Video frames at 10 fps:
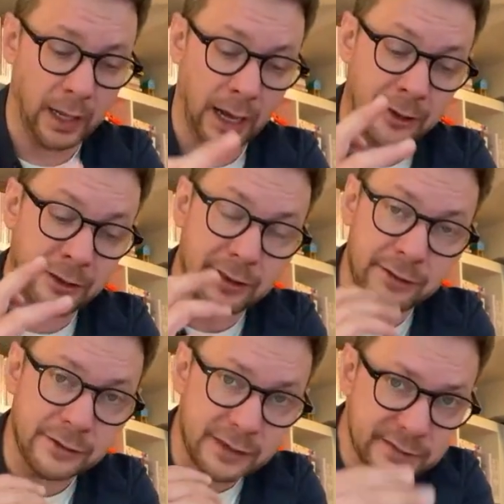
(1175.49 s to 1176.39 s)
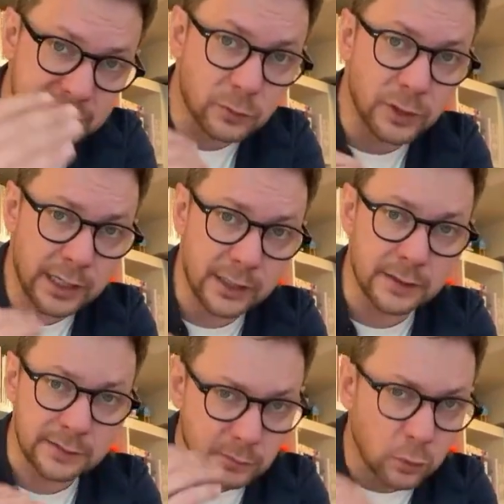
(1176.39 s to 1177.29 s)
And this is
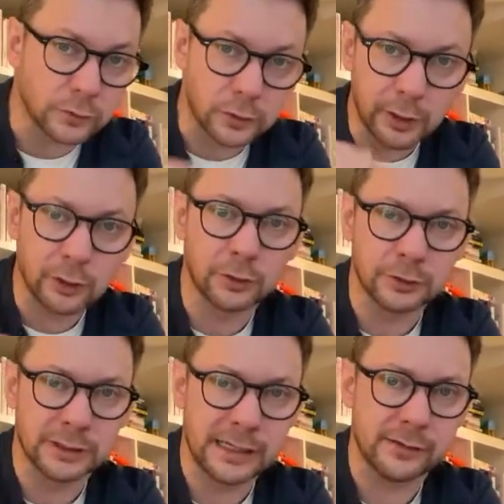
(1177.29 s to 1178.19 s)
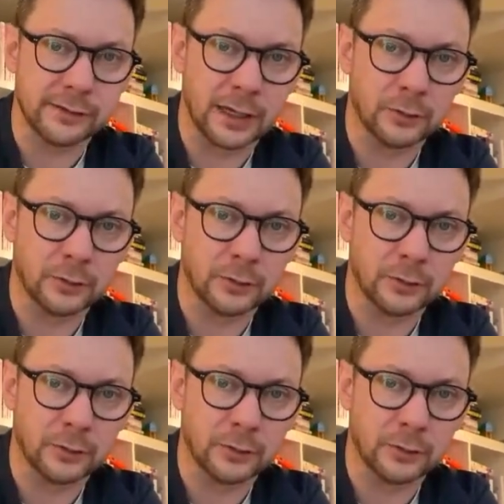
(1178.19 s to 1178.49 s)
what's going on underneath that.